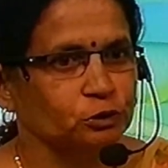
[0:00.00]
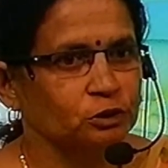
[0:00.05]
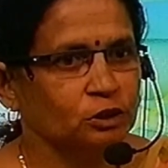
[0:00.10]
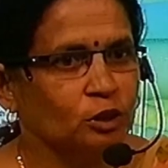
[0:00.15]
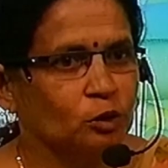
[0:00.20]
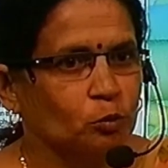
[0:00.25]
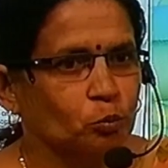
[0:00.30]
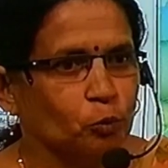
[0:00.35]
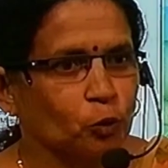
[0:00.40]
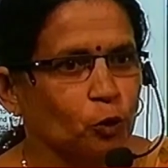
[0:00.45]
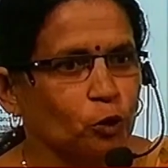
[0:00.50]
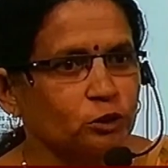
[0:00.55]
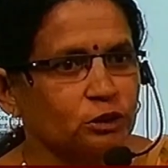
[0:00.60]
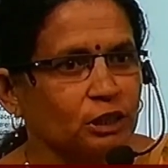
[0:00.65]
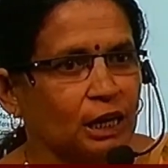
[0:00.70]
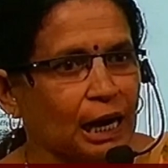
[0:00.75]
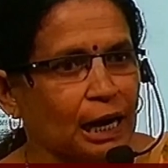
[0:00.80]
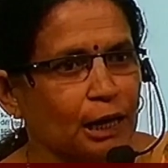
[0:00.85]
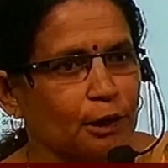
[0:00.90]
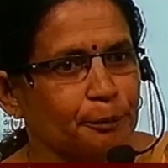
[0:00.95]
Both
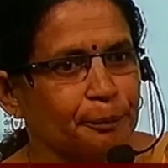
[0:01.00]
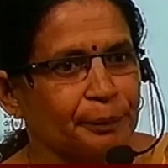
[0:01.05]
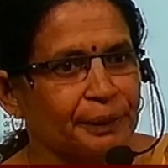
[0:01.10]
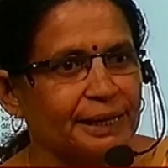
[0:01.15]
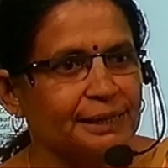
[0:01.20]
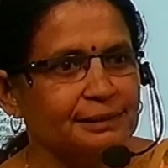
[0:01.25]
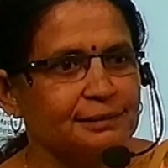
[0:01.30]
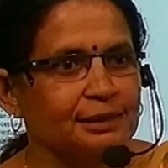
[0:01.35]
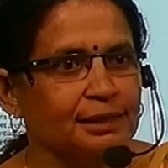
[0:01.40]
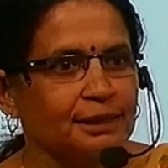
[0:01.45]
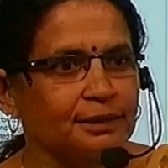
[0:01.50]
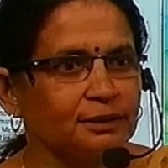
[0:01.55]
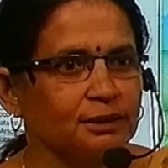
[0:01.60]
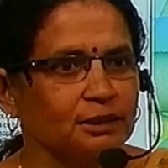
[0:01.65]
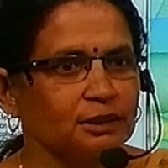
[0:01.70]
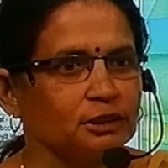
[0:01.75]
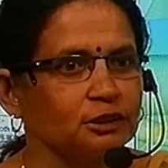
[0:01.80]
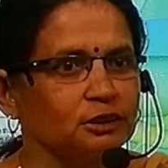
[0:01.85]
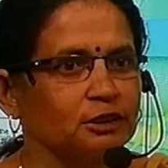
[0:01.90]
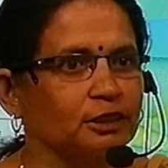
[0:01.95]
are present in
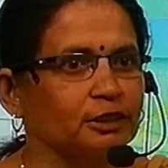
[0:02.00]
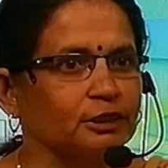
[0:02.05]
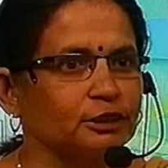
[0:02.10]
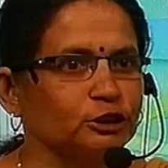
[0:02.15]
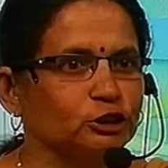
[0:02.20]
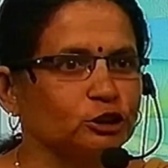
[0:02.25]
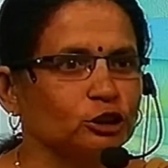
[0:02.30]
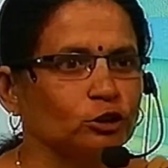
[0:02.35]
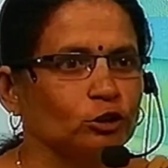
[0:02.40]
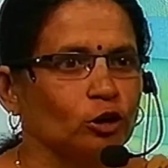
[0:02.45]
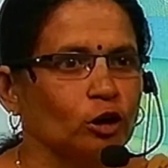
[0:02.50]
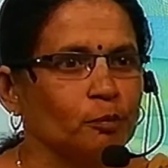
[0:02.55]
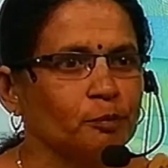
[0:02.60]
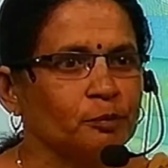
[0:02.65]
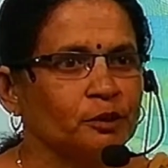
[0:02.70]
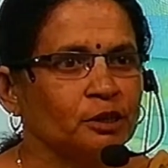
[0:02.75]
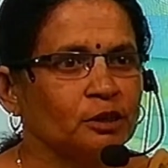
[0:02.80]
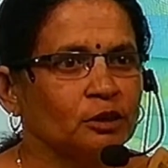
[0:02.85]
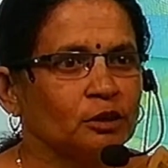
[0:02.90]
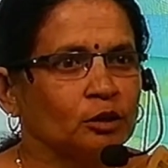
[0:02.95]
the region of
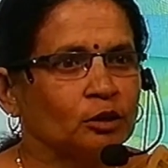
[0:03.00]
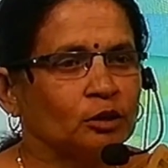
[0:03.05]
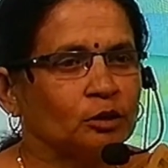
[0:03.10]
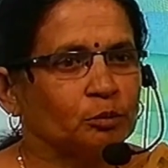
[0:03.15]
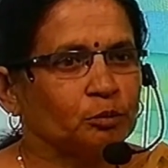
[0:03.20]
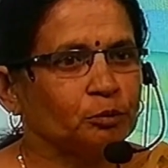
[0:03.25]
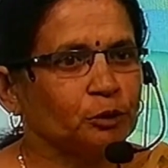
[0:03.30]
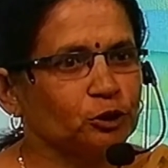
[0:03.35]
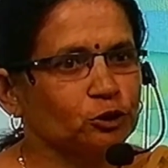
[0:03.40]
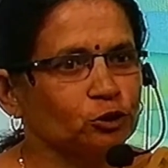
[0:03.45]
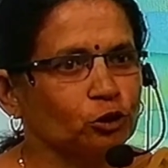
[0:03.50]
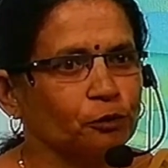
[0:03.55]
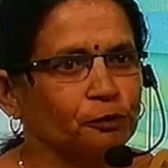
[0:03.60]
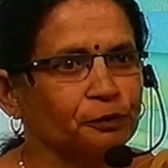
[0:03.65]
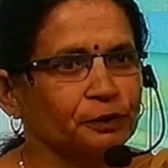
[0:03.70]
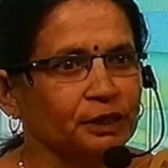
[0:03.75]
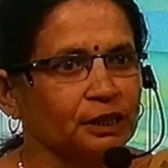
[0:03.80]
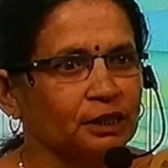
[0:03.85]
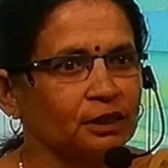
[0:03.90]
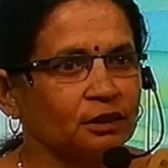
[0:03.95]

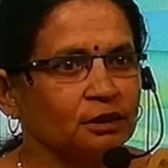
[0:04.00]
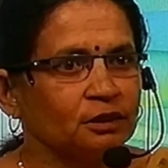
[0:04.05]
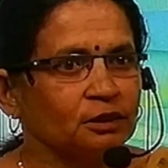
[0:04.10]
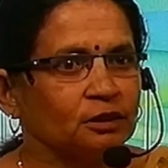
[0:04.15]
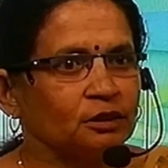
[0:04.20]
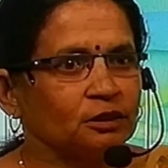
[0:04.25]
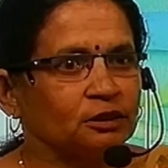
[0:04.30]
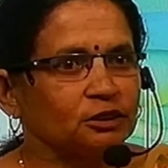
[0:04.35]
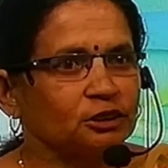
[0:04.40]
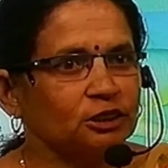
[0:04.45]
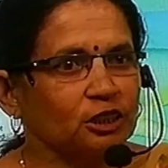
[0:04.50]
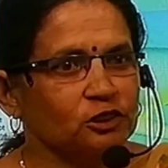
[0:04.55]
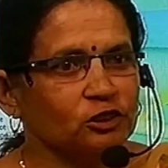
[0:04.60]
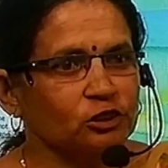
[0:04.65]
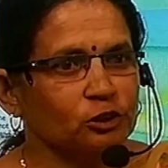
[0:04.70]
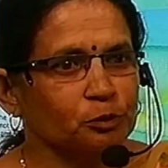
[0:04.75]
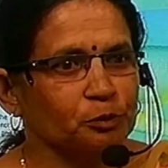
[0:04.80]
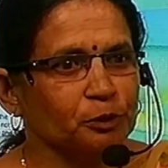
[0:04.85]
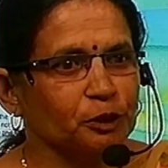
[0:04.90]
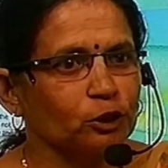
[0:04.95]
mesophyll, just
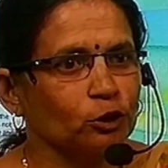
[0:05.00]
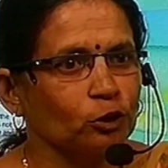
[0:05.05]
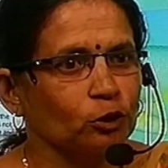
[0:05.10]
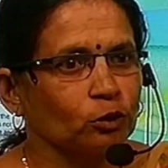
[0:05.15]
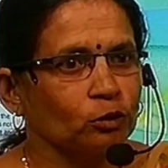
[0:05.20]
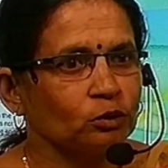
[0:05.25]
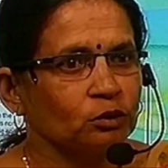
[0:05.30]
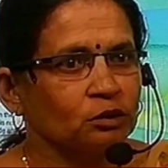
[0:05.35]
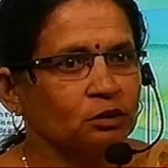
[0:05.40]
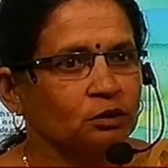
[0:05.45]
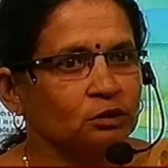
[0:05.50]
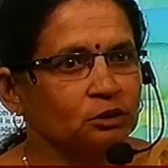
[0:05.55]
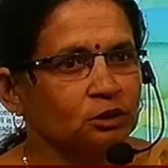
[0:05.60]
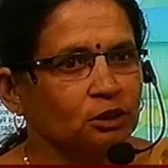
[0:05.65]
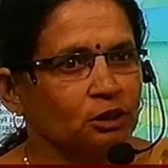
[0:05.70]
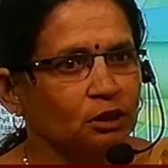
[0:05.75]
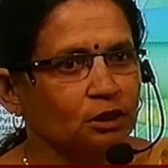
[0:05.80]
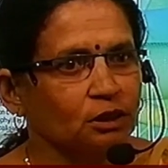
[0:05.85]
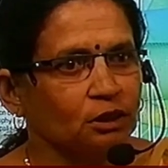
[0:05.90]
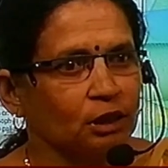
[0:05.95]
below
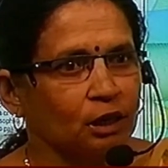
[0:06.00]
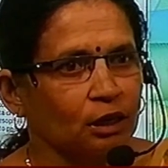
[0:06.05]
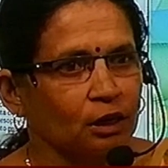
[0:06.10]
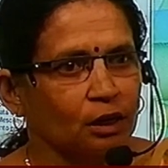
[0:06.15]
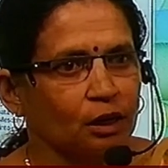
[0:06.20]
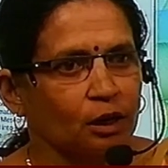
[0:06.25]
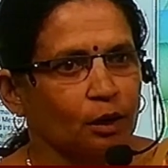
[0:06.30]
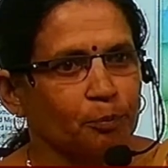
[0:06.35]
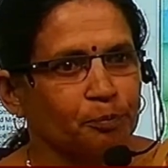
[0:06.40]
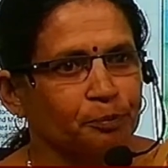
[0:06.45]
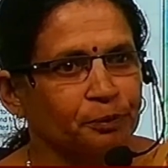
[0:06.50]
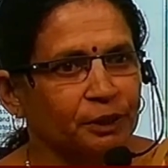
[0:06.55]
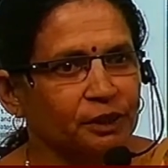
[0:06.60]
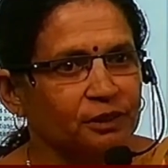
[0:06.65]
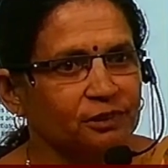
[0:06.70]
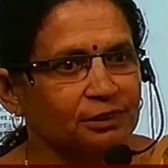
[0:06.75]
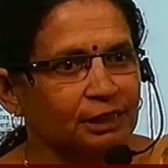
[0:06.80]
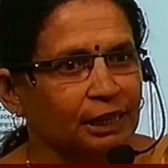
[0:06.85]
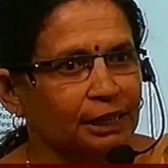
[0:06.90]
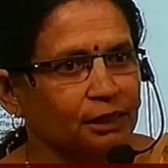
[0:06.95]
the upper
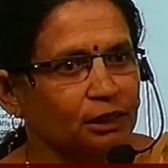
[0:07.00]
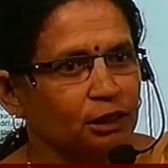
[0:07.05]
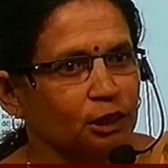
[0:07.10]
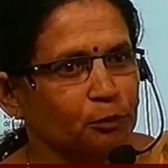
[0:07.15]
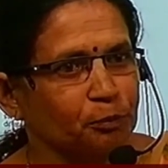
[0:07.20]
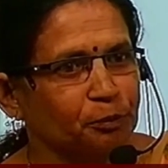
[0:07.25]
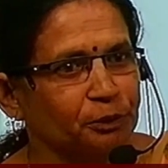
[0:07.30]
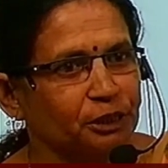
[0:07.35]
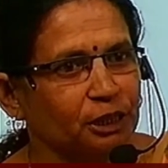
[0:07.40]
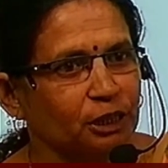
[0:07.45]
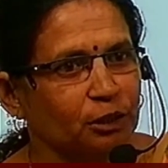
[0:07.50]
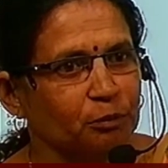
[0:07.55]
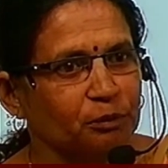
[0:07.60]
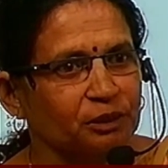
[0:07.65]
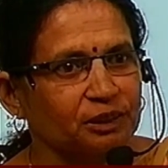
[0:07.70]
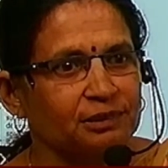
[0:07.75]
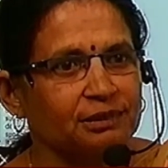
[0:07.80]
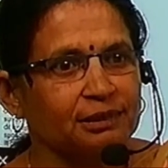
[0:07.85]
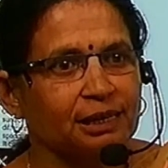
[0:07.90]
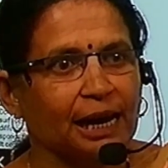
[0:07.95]
side epidermis,
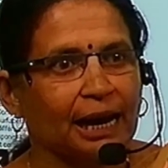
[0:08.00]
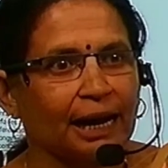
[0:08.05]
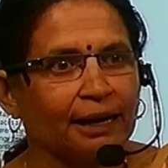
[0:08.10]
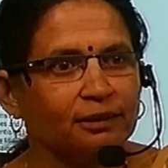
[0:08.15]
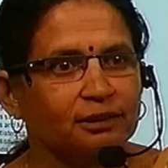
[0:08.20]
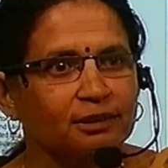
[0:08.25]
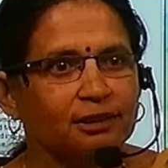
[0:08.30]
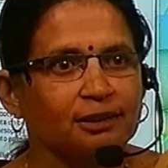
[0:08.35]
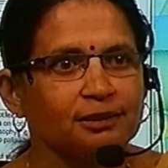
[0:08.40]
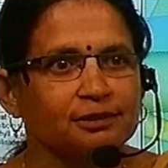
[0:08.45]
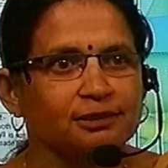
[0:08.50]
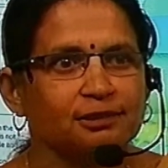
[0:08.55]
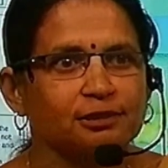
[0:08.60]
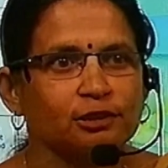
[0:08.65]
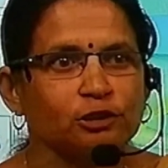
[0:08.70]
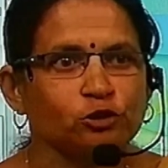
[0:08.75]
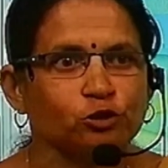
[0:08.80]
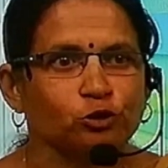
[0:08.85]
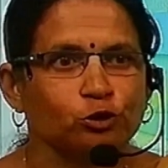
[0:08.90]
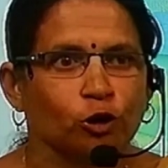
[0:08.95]
and
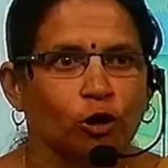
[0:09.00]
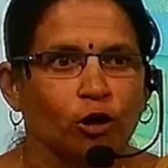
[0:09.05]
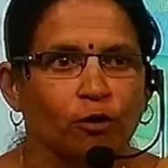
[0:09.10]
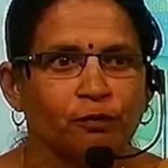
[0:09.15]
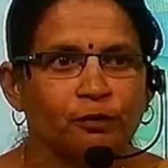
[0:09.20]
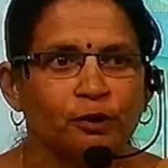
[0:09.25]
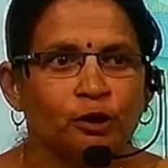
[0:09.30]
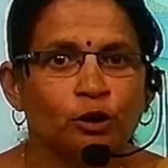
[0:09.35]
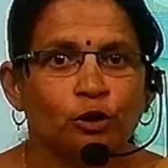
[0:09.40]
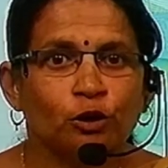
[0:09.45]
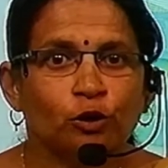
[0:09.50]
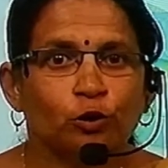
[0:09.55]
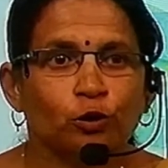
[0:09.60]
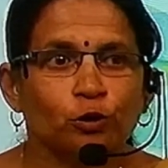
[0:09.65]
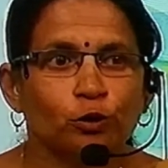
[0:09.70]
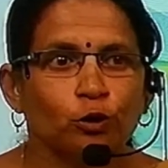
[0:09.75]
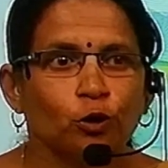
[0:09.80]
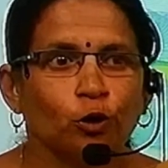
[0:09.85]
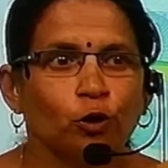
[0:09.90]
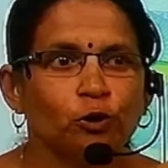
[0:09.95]
consist of
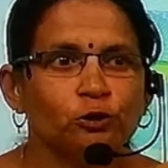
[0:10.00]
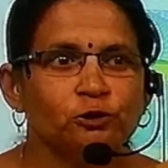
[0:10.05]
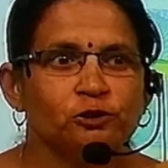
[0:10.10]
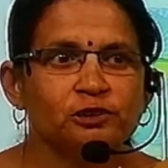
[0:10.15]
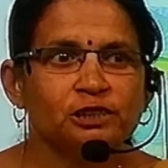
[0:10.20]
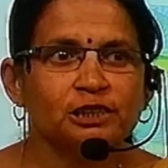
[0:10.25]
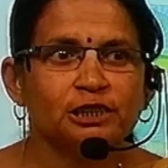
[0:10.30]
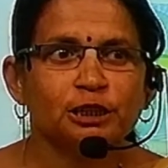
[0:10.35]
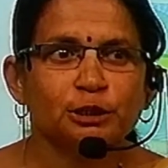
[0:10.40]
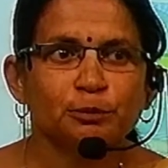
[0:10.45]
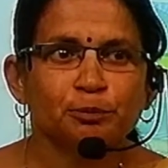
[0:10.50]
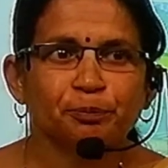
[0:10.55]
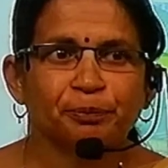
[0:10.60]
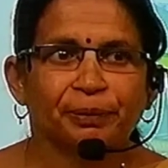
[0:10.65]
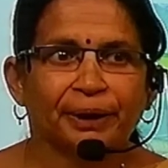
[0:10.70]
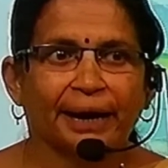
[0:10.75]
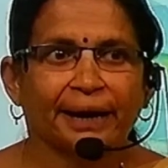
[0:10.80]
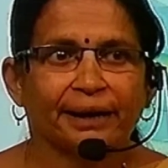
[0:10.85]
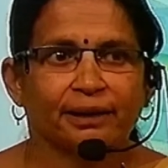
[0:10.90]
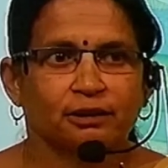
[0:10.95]
closely
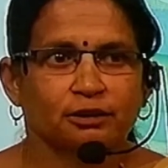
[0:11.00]
packed